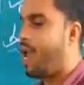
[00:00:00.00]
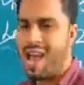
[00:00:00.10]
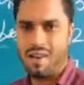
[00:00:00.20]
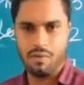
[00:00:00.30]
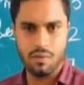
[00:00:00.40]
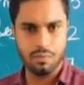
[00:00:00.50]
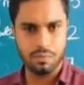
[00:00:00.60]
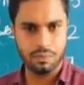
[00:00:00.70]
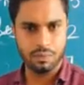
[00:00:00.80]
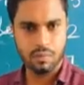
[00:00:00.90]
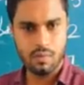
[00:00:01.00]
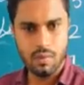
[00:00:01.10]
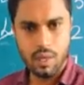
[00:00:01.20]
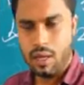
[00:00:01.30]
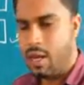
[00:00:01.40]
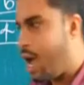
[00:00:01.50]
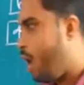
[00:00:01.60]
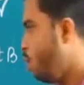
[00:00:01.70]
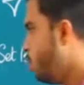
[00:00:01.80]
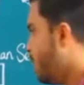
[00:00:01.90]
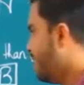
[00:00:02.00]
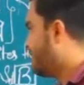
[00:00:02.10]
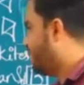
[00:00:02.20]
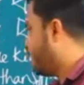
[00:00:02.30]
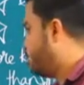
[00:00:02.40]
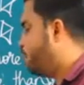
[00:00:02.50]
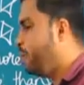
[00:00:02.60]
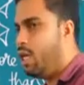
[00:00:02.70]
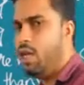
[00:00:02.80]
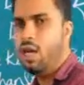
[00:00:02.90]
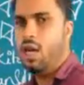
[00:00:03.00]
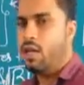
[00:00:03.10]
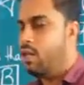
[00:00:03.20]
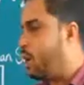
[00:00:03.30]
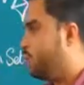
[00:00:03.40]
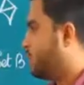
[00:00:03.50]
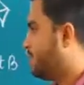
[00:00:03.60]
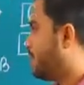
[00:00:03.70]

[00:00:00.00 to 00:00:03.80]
have. Now, set B. Now, just